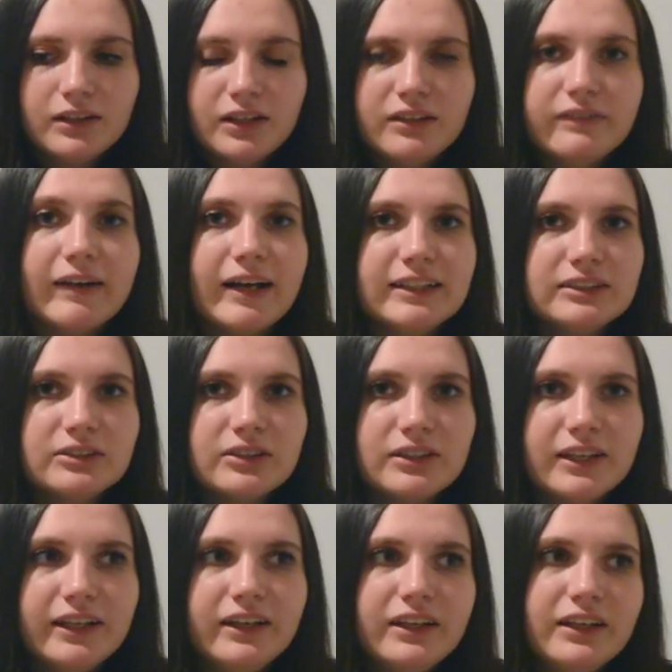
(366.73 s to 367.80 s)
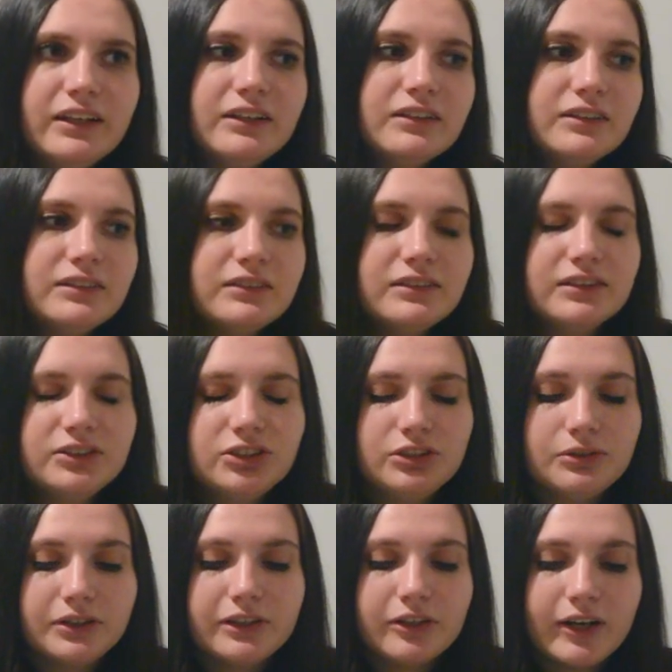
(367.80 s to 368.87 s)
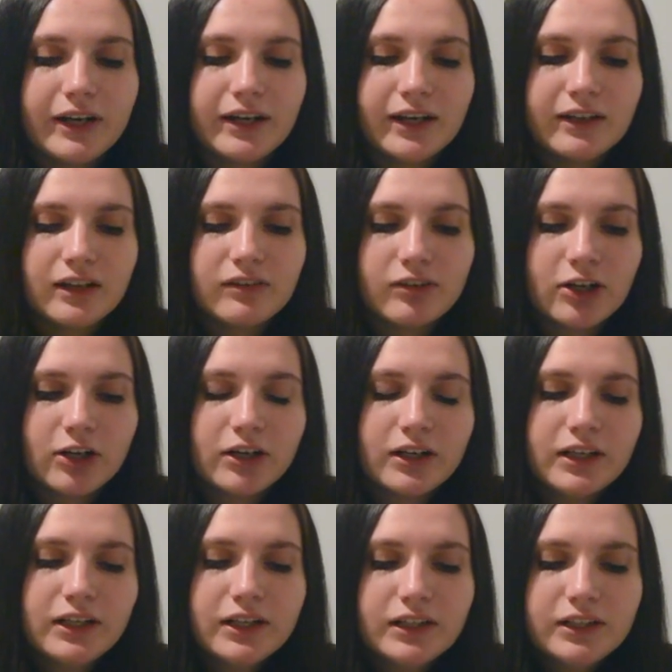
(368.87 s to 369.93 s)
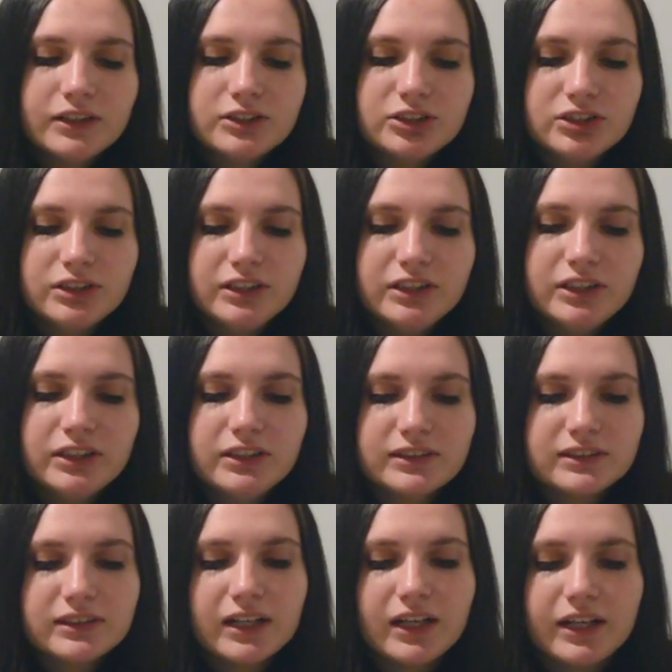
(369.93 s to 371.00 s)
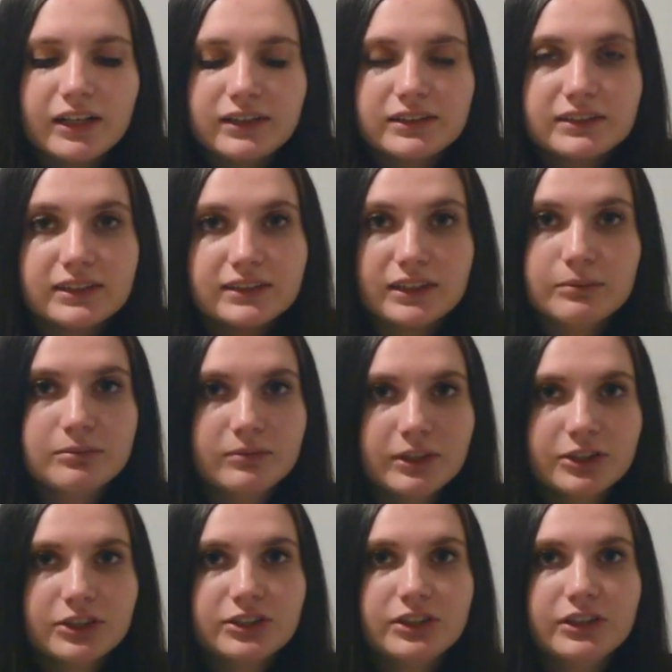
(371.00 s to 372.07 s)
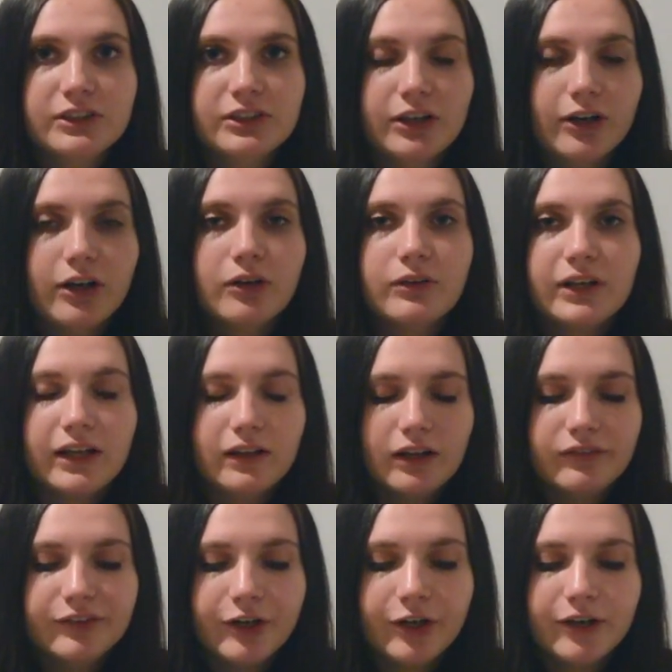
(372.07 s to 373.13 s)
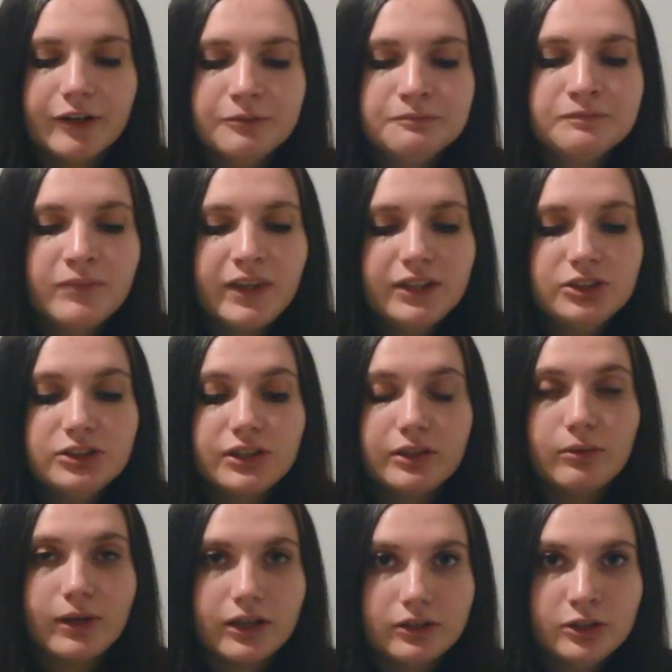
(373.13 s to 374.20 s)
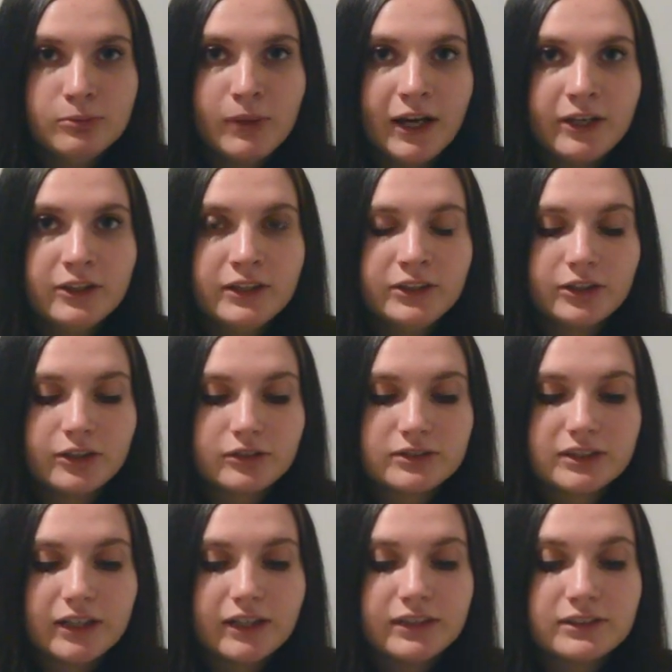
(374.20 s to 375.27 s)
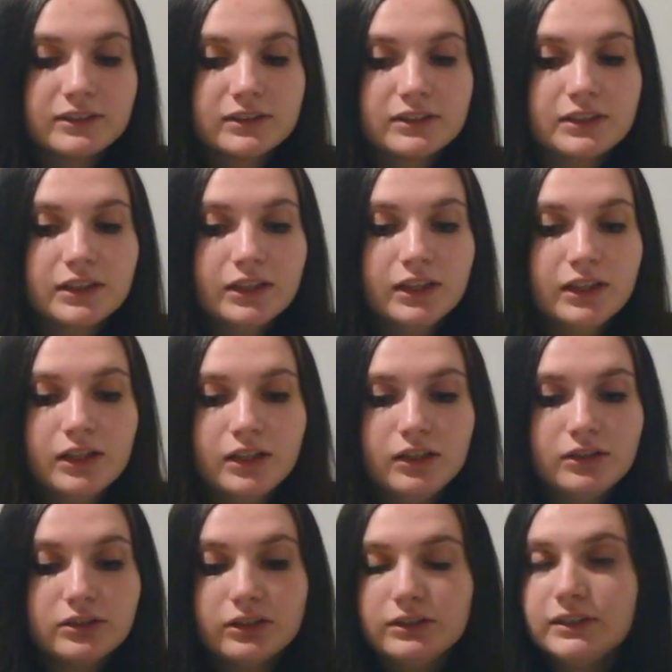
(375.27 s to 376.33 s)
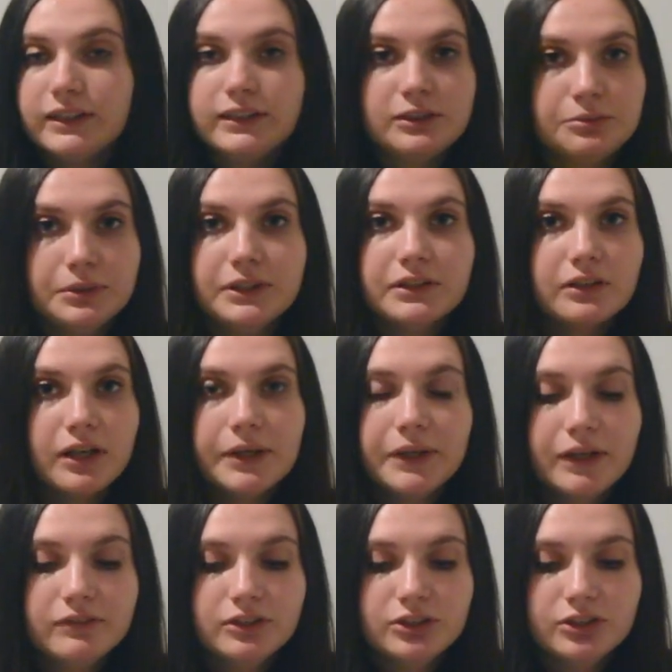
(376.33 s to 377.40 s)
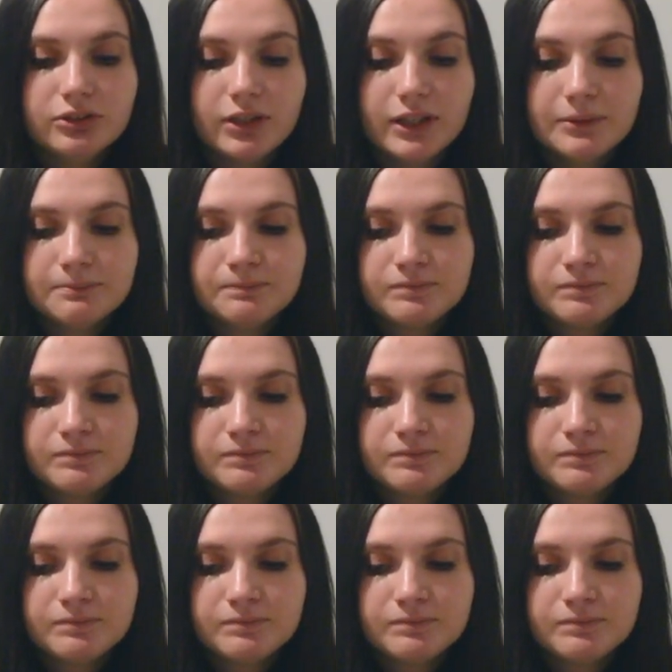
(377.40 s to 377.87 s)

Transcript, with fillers: advisor lady, she's really great, I love her. She said, since I'm interested in neuro and I love neuro, she's like, why don't you minor in neuroscience? So I was like, sweet, I'd love to do it